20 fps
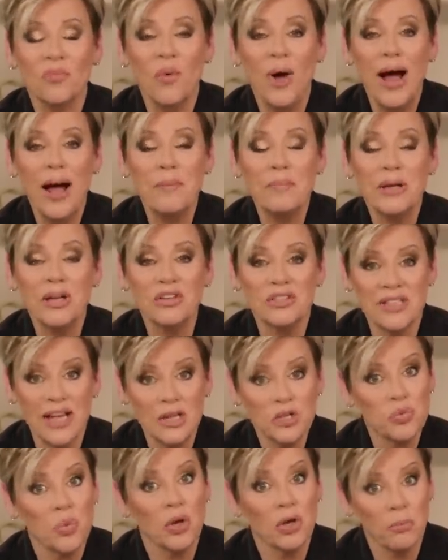Why? Because
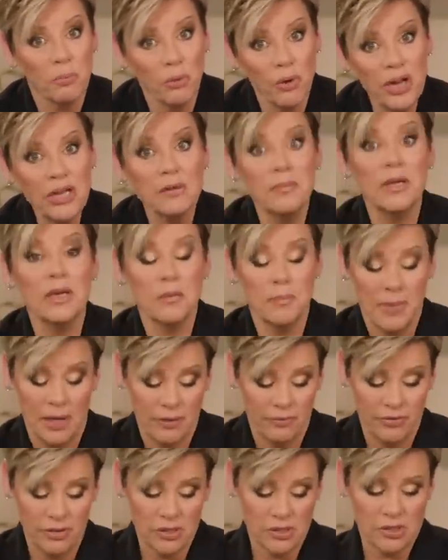that's what will bring them into
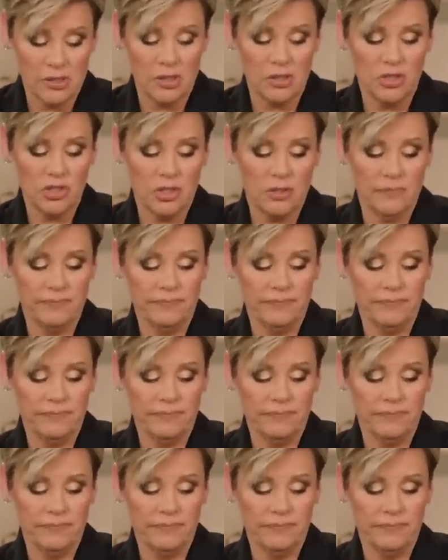manifestation.